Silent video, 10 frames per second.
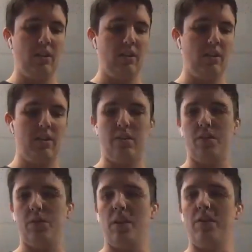Otherwise, you
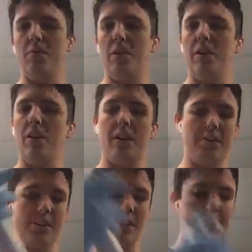might not actually
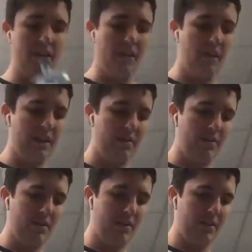get
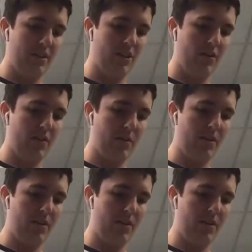out of it what you think.